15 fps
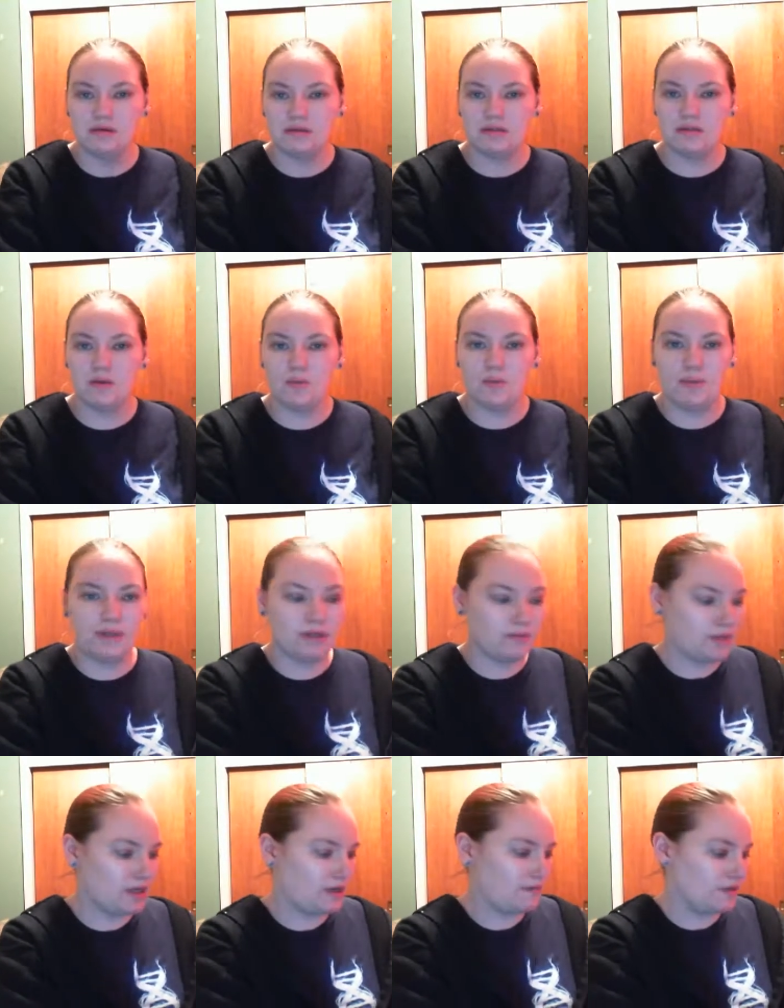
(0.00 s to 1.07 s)
So there
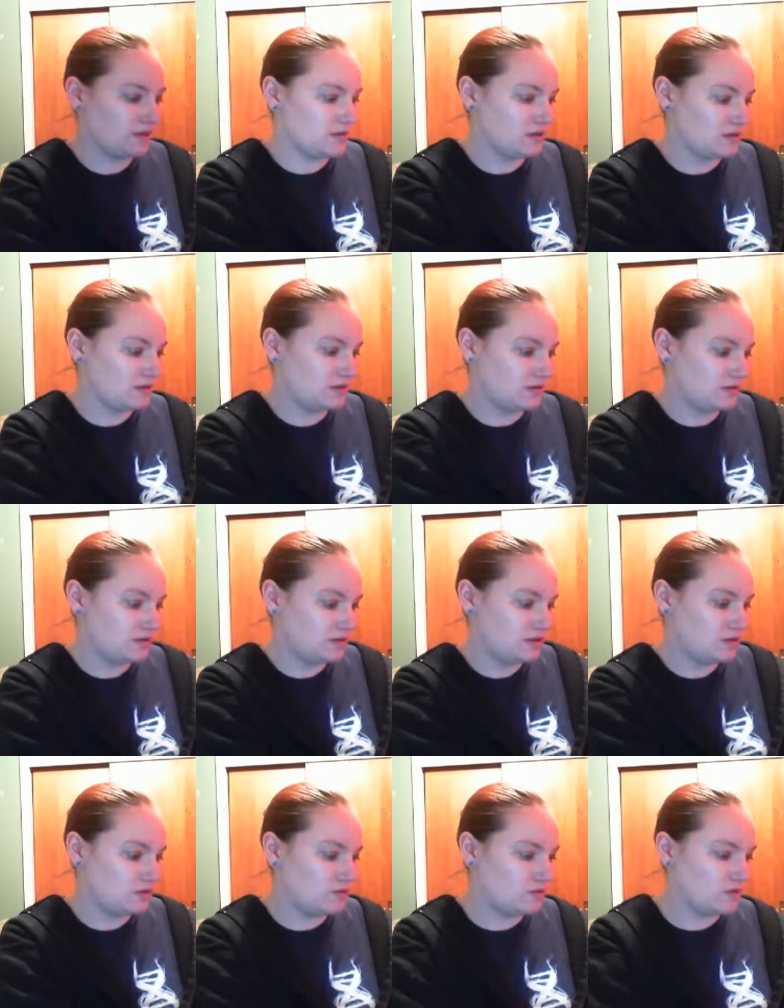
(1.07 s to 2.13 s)
we have it.
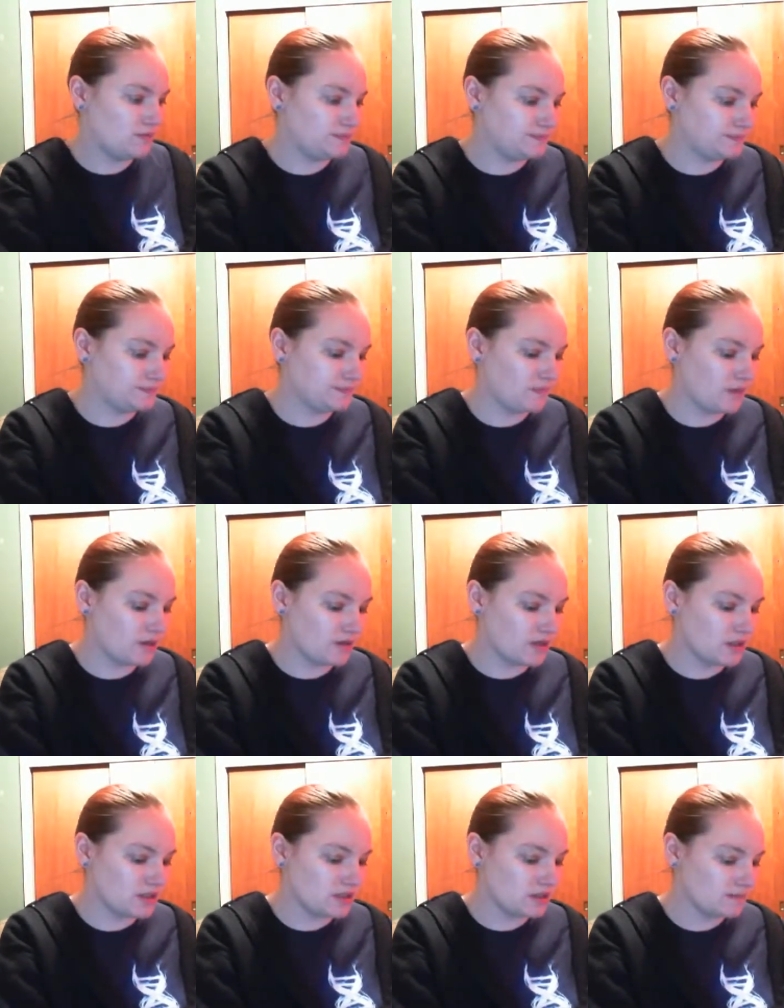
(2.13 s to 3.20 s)
2
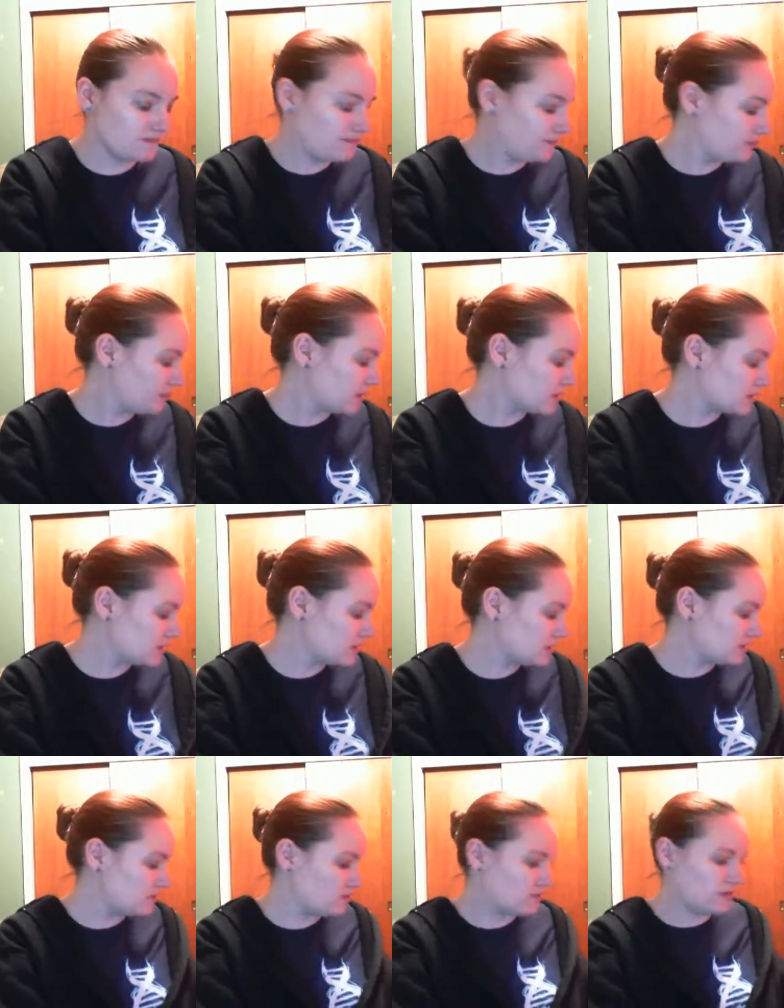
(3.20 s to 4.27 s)
Graze boxes
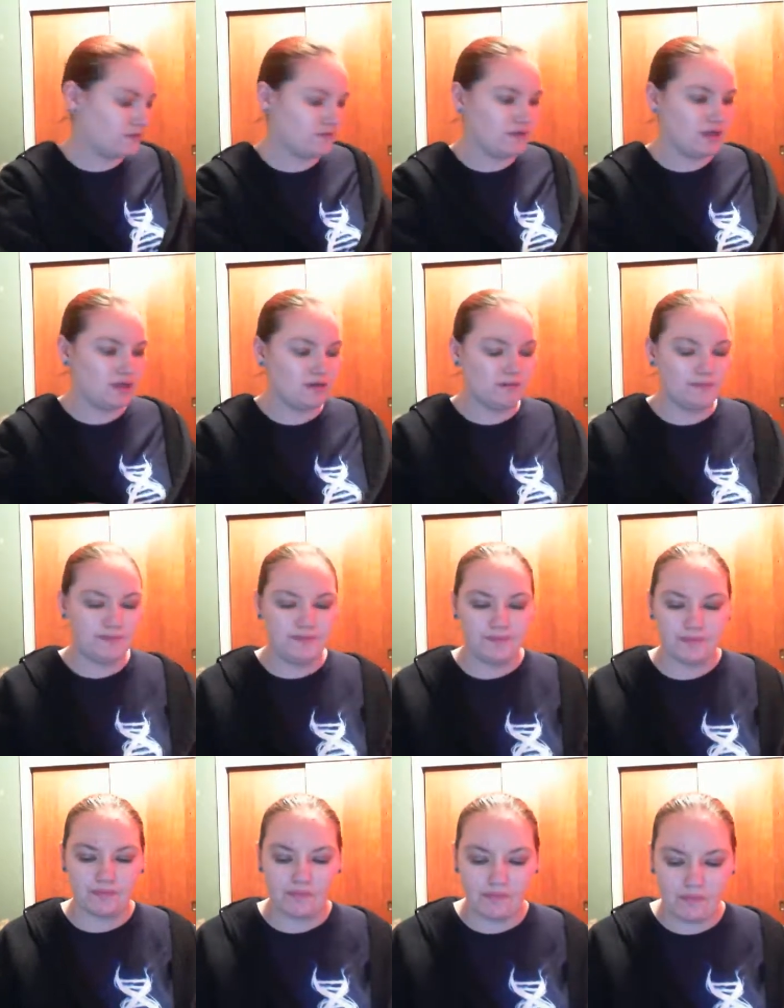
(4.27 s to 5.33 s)
in 1 video.
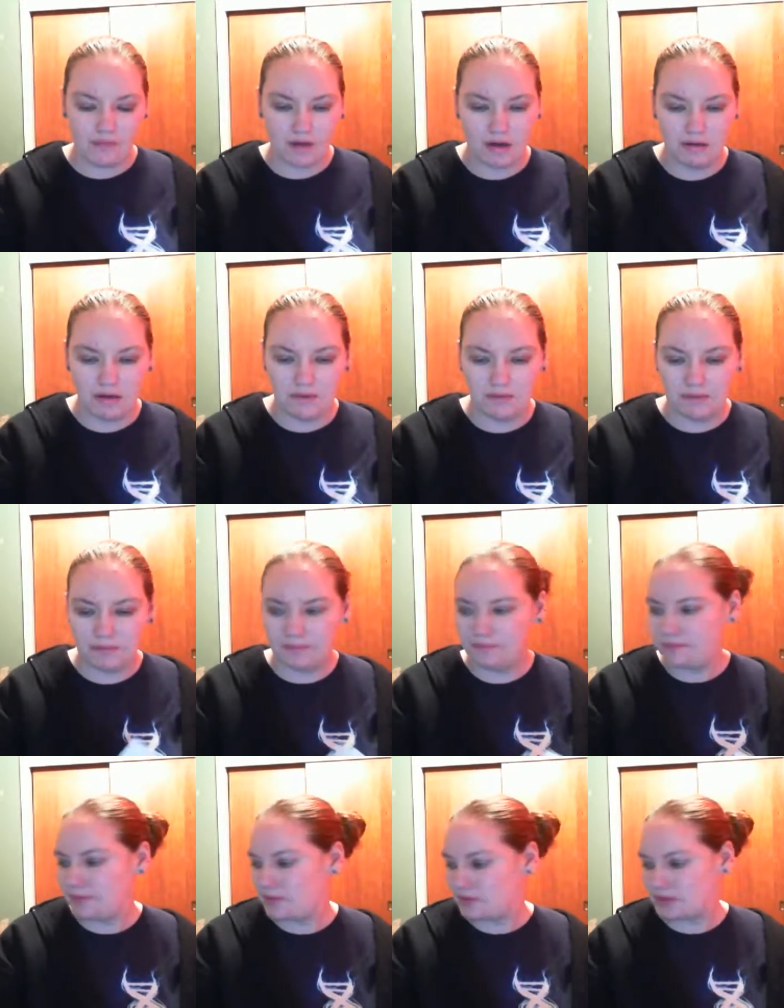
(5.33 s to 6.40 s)
And I will
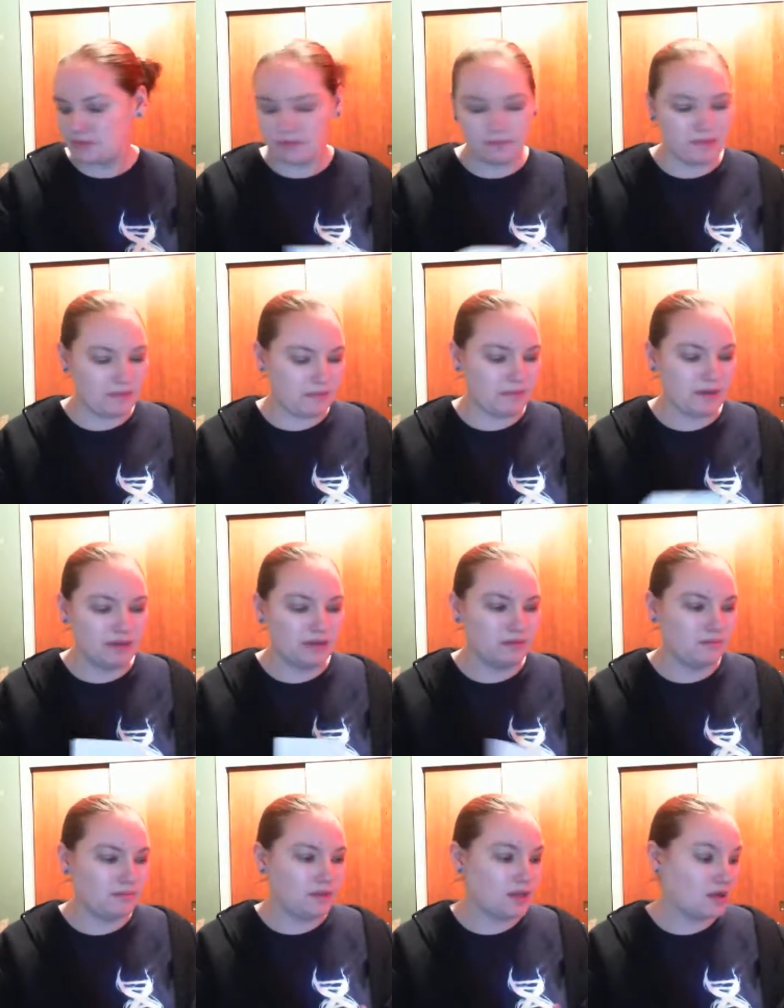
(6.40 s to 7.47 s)
post them up on my
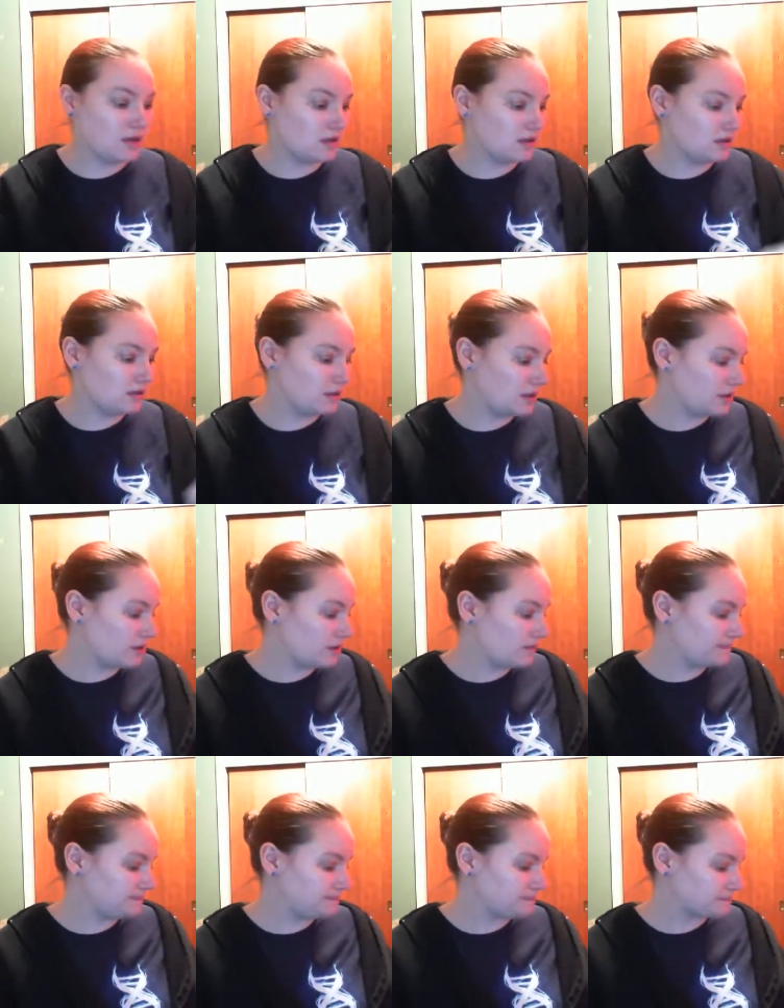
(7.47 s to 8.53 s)
blog later.